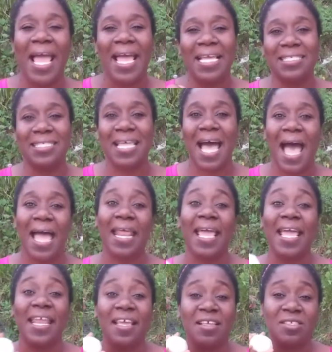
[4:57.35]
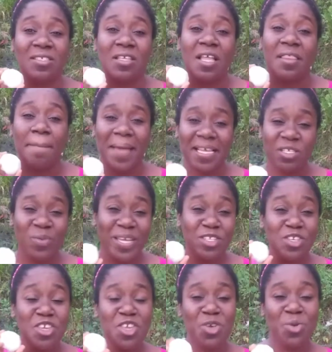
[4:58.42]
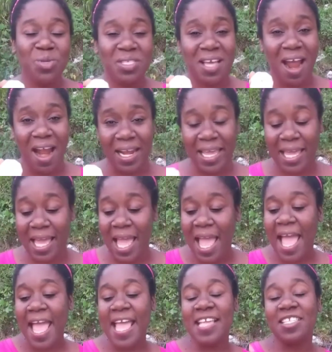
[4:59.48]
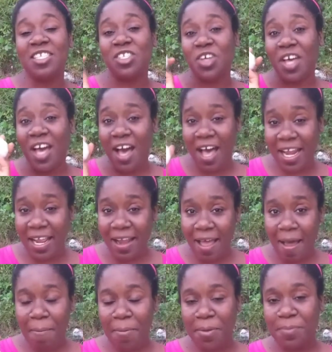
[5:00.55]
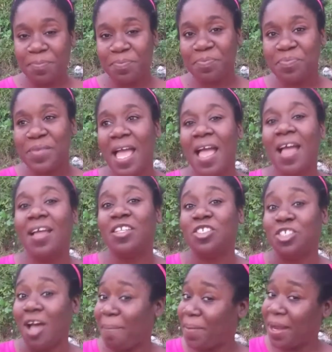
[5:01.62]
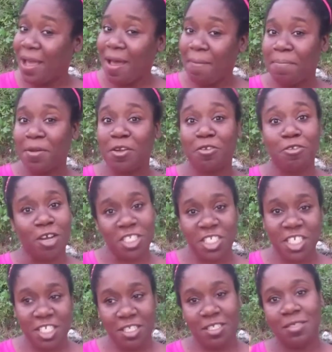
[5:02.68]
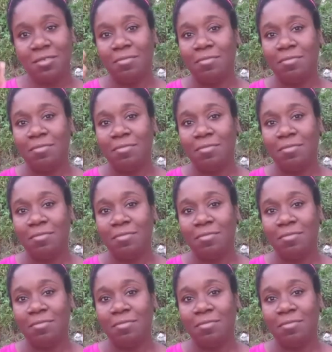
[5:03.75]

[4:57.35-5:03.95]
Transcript: is that it is the best way to use garlic is to cut it up, chop it up, crush it,